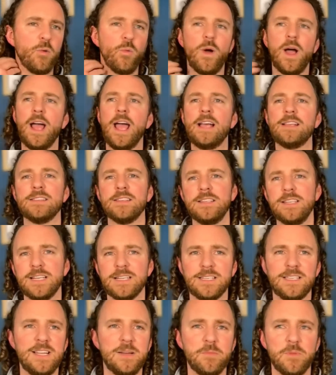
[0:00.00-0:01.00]
Why hasn't Nick
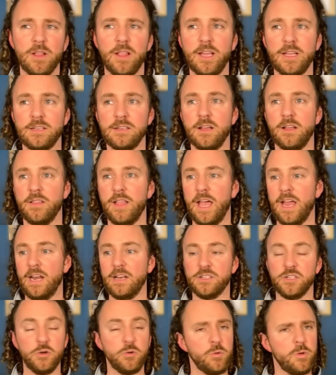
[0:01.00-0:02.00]
Timberlake done that?
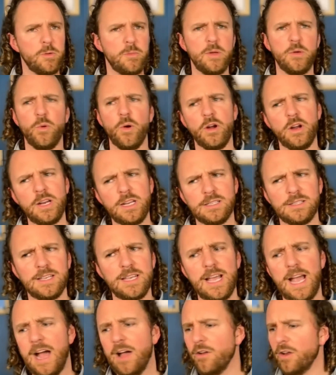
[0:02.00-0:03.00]
Should we be worried? Is he
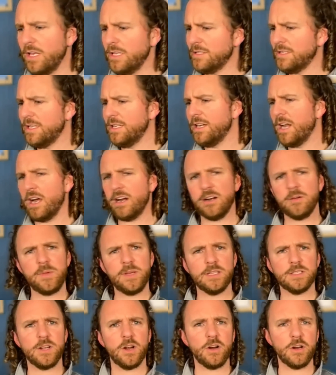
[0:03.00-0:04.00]
out? Is he not going to be a
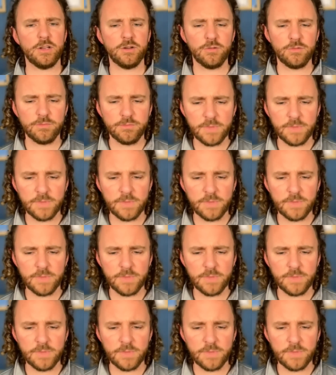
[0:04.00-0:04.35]
Tar Heel?